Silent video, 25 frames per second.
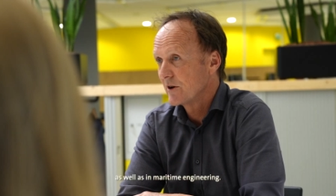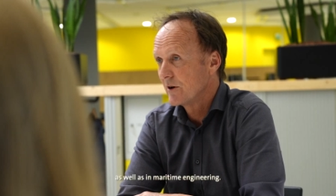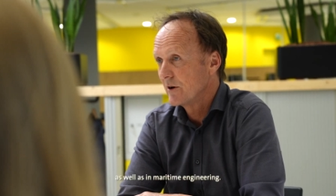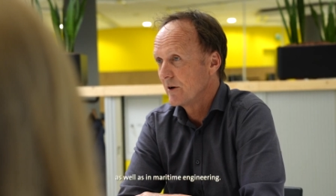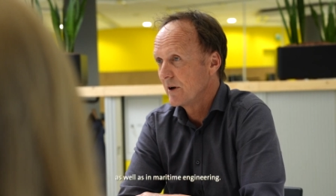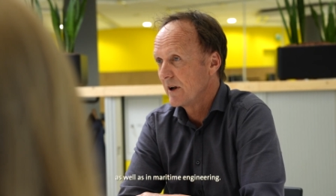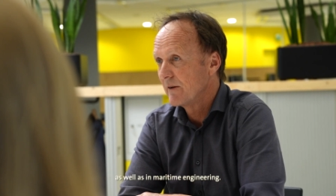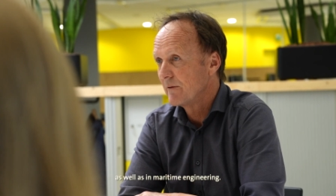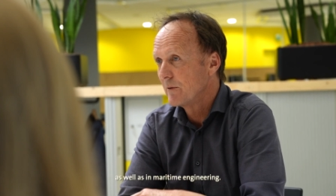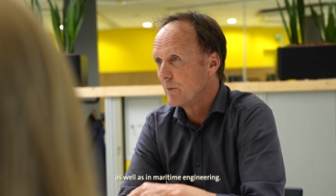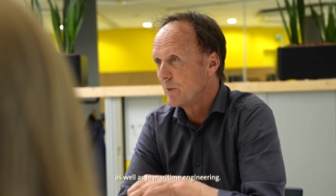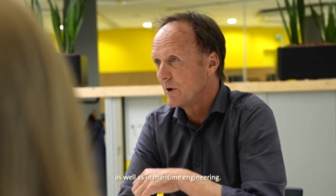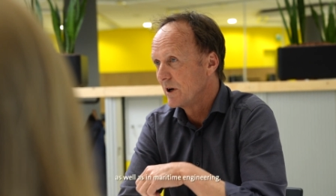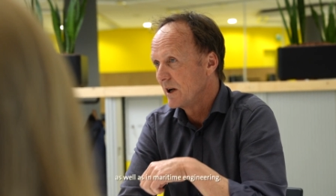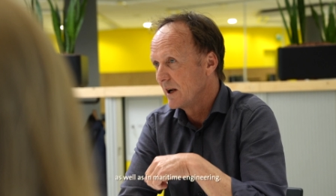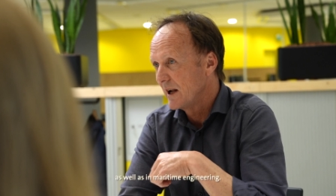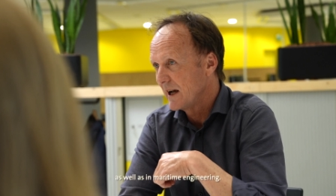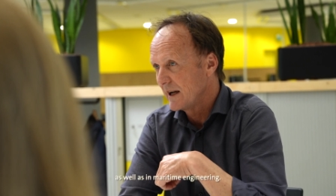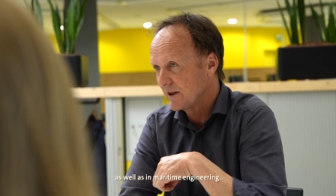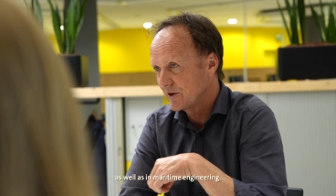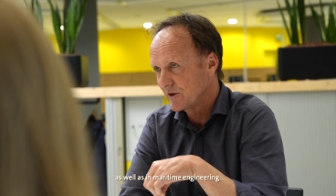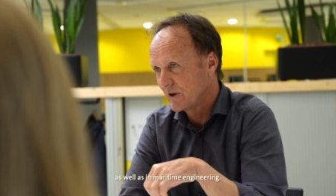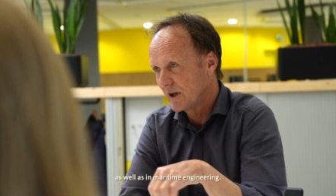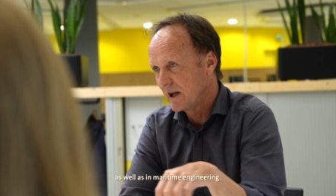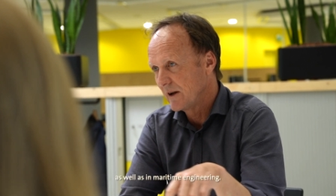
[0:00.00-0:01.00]
well as in
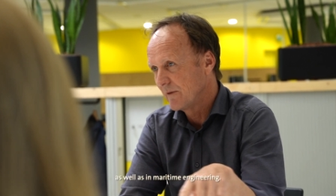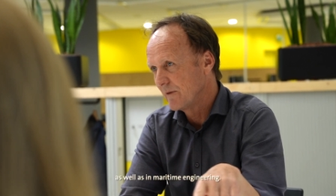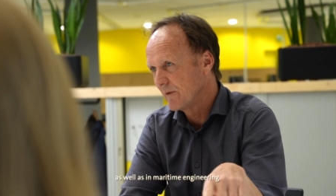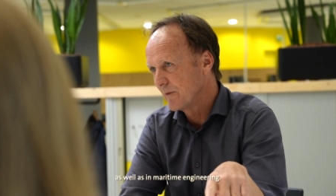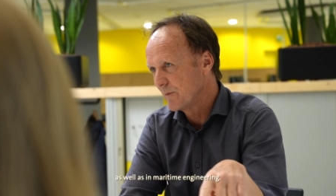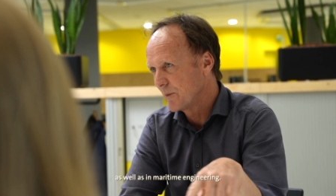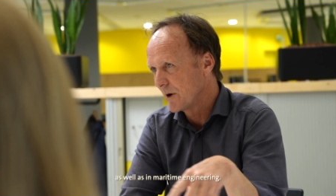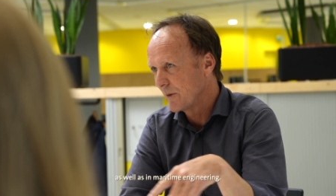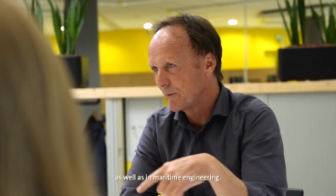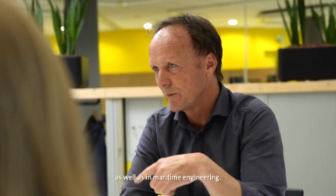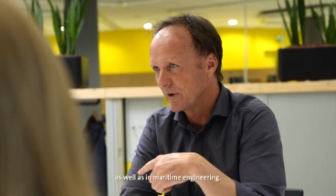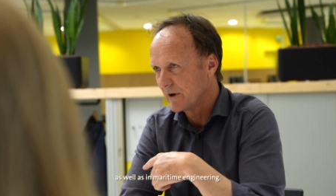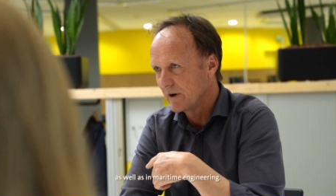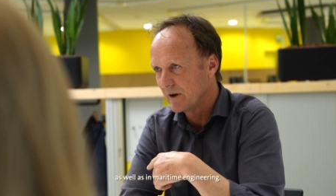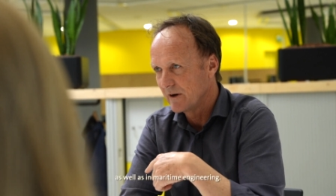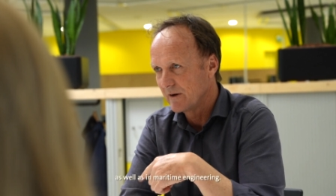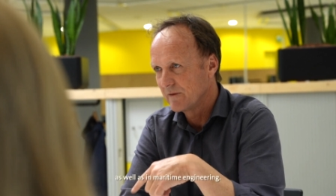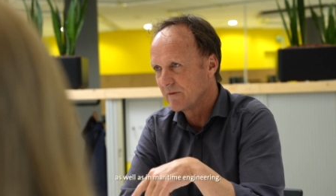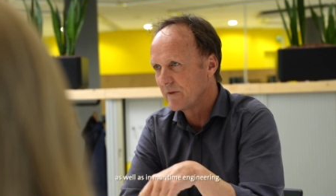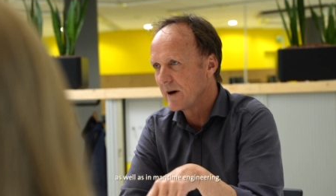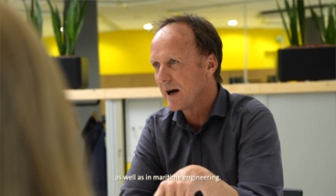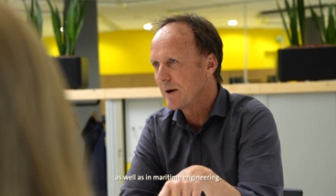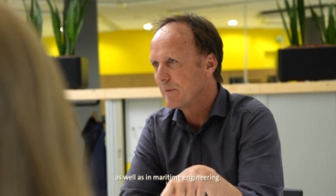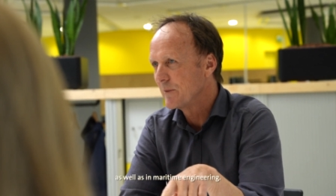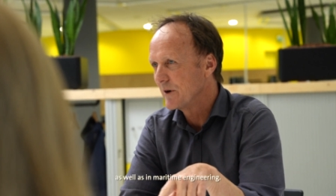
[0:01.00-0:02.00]
maritime
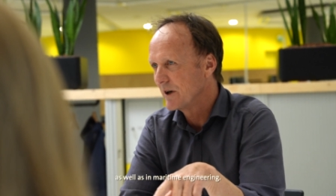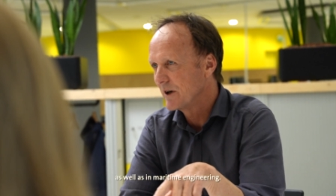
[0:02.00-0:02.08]
engineering.